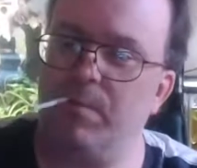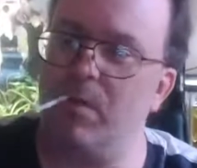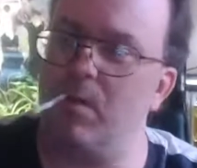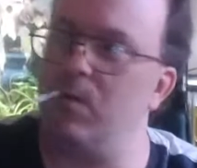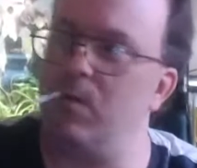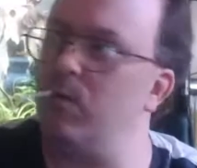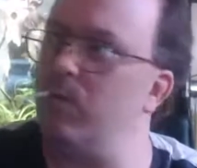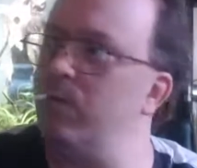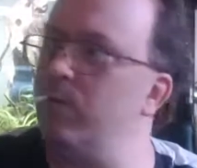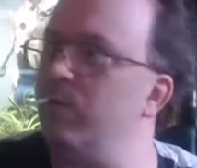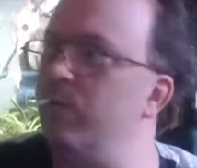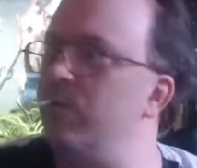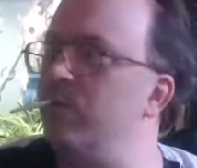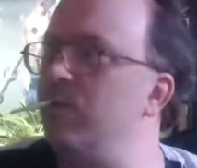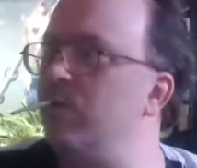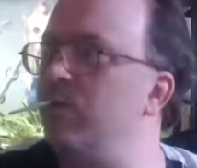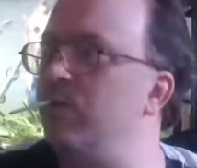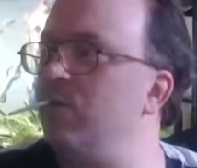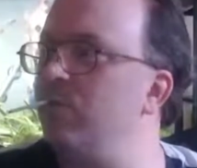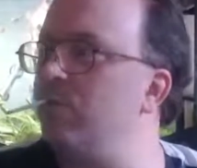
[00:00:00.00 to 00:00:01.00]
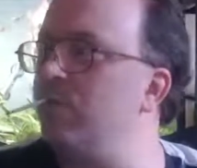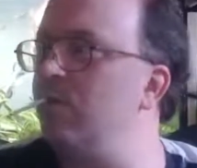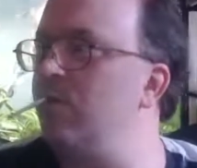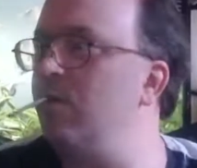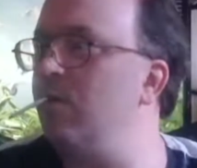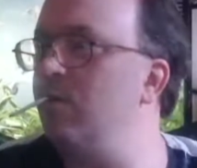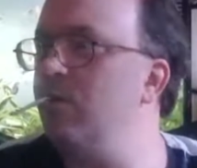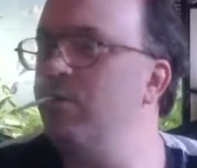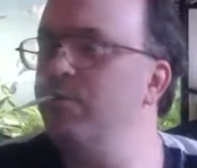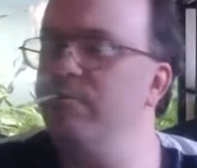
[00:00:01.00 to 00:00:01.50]
Got all the systems.
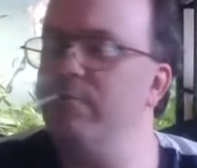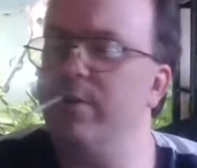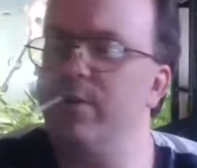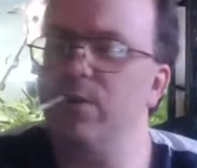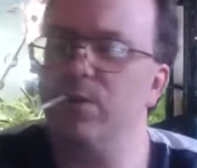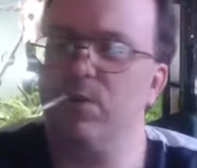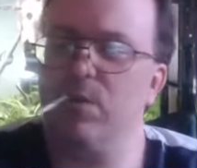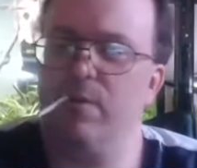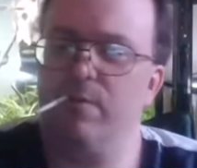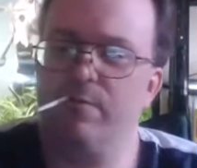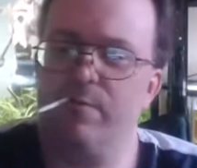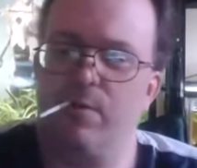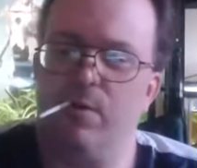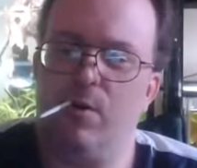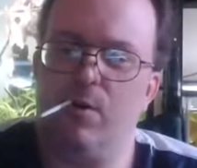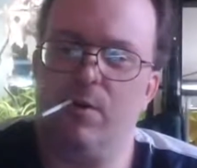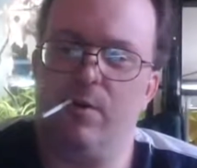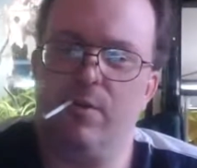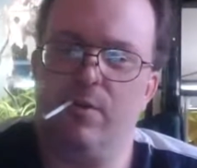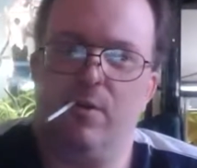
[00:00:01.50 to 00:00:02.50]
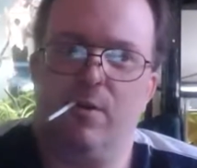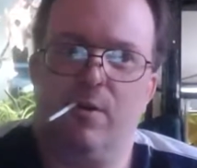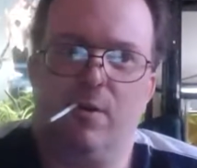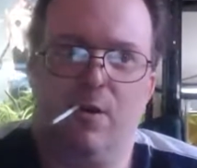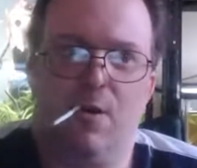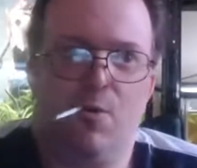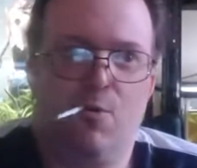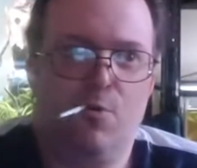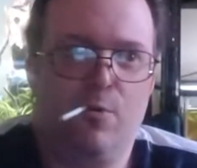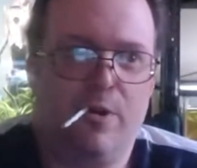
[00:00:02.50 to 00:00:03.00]
The only reason I've got
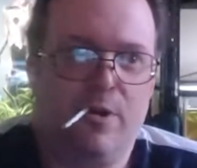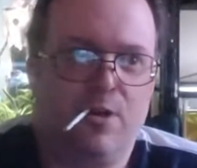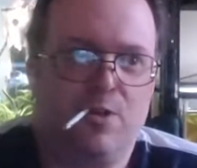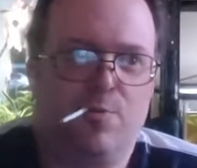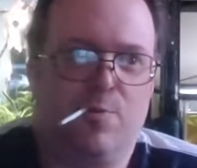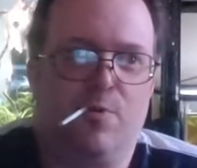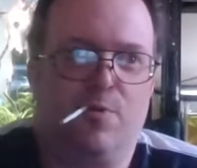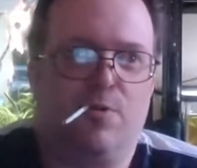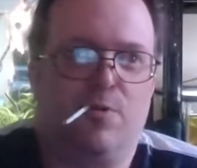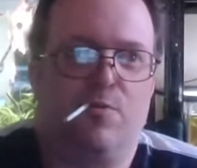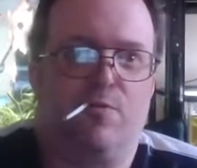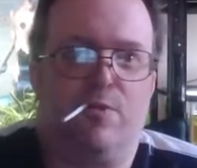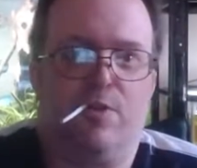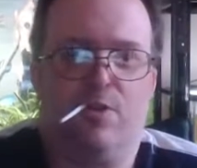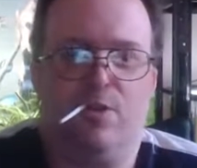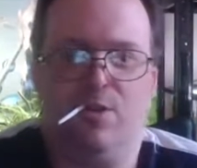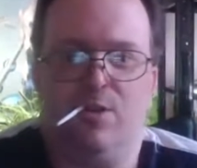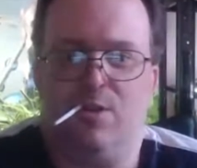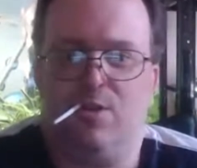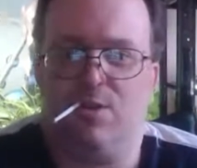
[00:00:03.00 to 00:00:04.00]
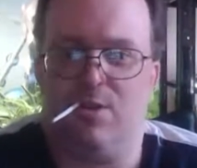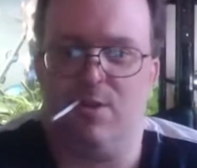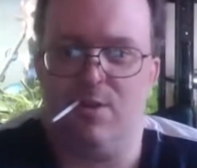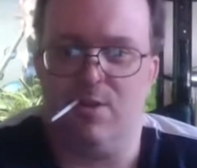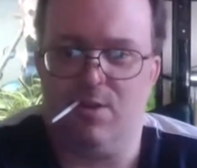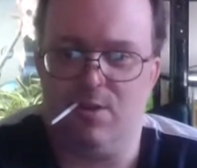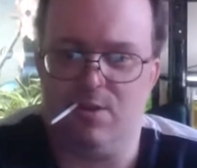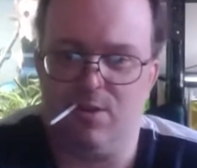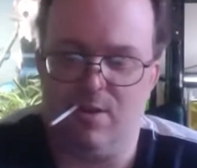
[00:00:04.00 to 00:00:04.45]
old Xbox 360s